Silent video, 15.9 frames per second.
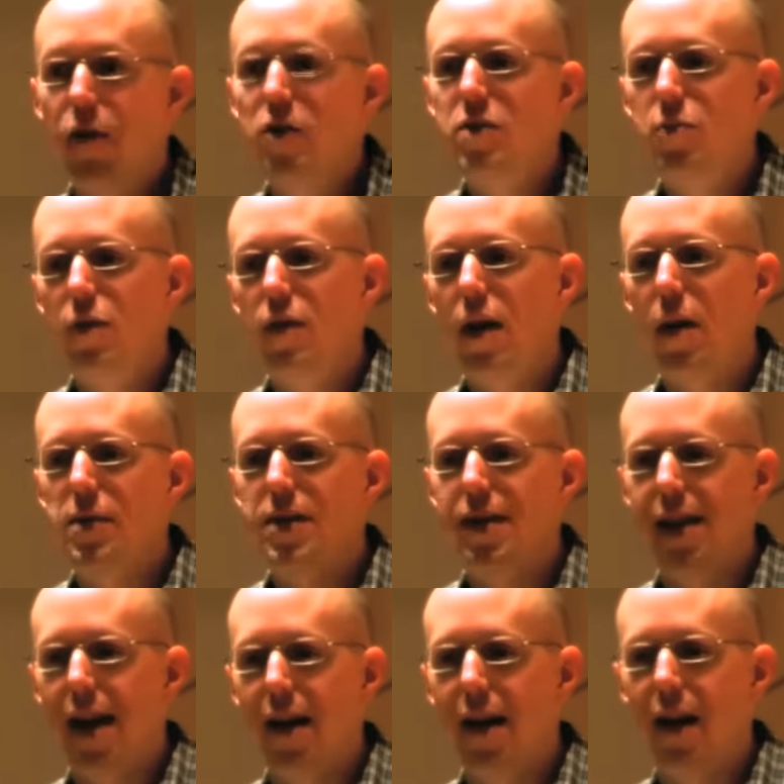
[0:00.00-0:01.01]
first movie I was in
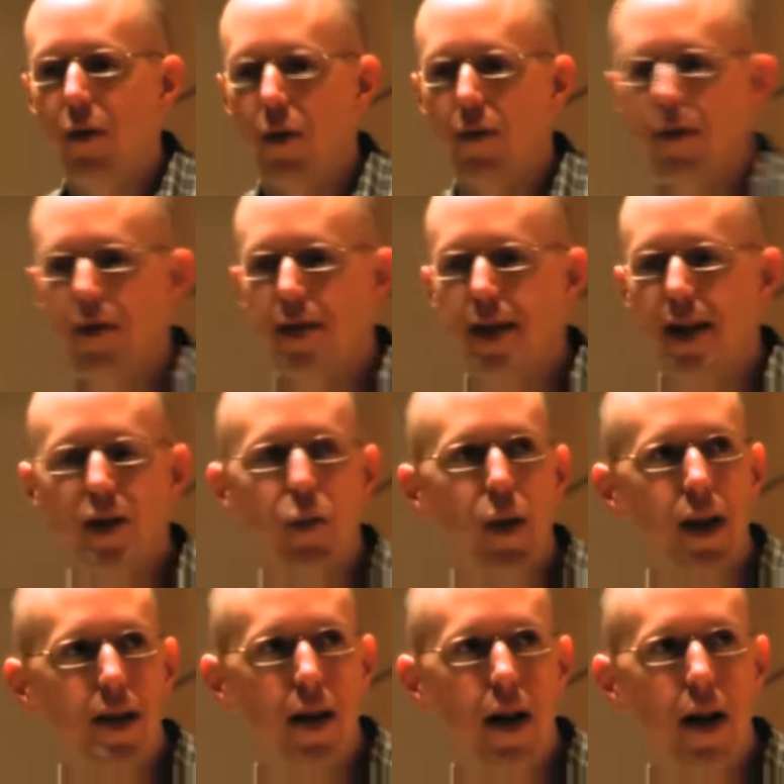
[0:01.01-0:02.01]
the editing room for 6
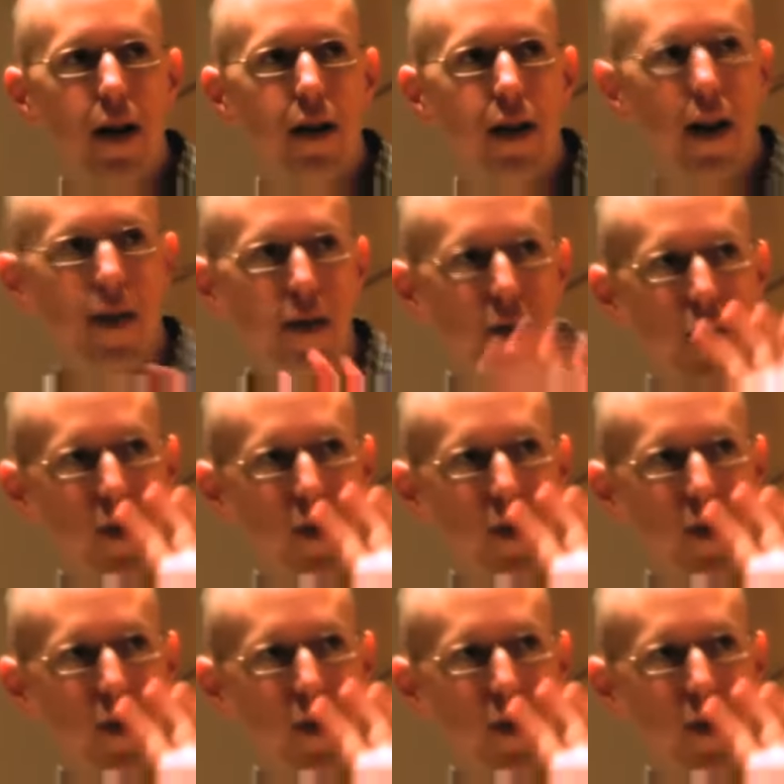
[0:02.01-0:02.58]
weeks on, also